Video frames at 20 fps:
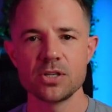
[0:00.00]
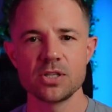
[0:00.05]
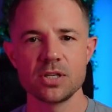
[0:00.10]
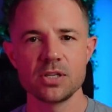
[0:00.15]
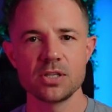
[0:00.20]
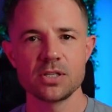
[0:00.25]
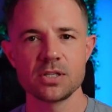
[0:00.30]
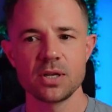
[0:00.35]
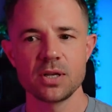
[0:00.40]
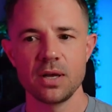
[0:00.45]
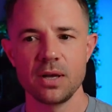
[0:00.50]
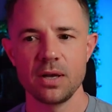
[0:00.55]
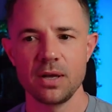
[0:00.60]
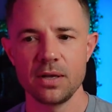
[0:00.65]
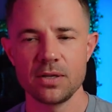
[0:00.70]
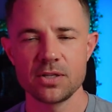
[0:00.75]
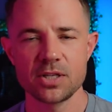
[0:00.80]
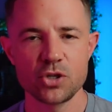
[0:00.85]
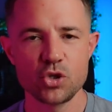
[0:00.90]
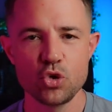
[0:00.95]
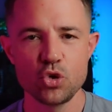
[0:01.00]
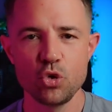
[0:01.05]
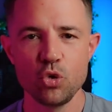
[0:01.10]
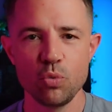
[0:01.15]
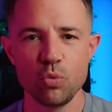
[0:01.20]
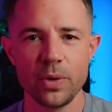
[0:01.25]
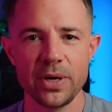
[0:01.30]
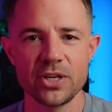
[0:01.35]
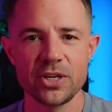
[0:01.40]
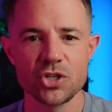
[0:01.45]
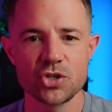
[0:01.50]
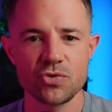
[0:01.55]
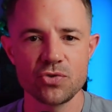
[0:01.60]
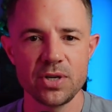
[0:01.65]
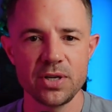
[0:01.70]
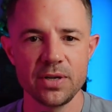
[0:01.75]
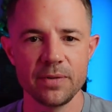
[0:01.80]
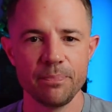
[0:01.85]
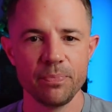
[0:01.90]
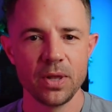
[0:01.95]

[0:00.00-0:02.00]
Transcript: it's a two-way street.